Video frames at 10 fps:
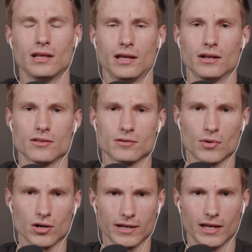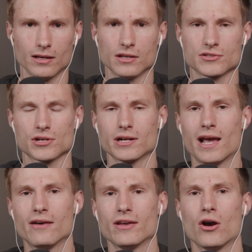in the market. And so they're going to
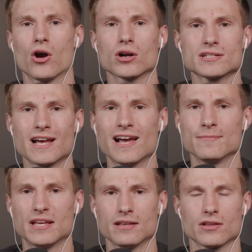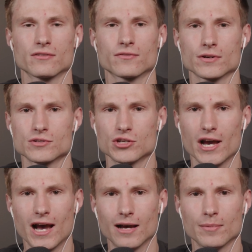have a hard time getting their first
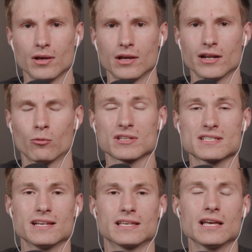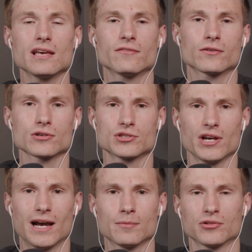job. Now, once they get a first
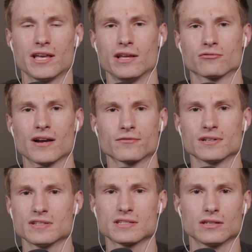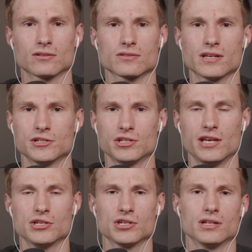job, they'll gain reference, skills,
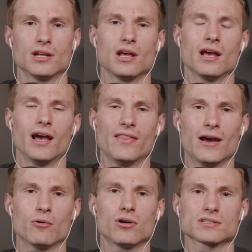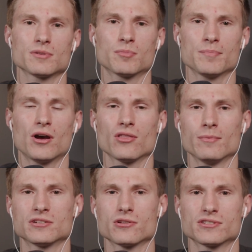education, and that will ultimately propel
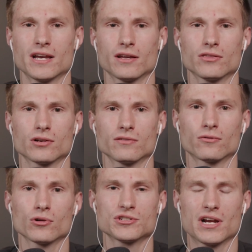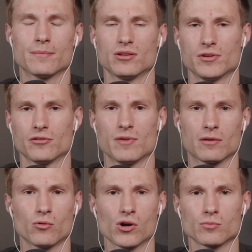them into their second, third, and fourth job, and they'll be able to
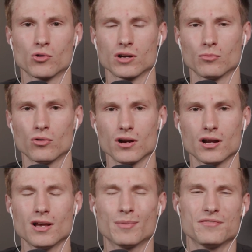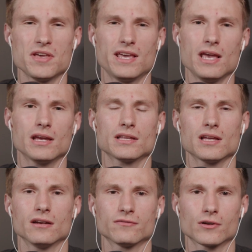make more and more and more. But if they can't get
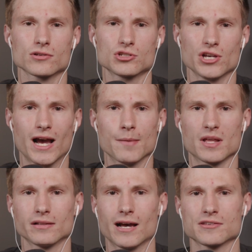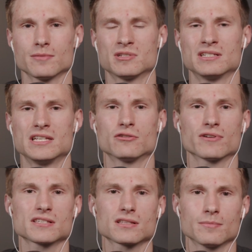that first job that allows them to
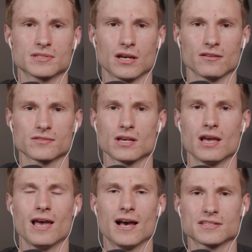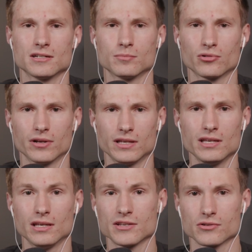de-risk themselves as an
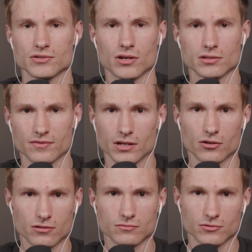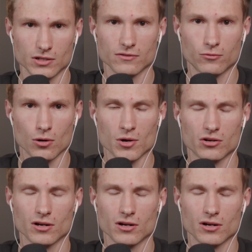employee as a result of their former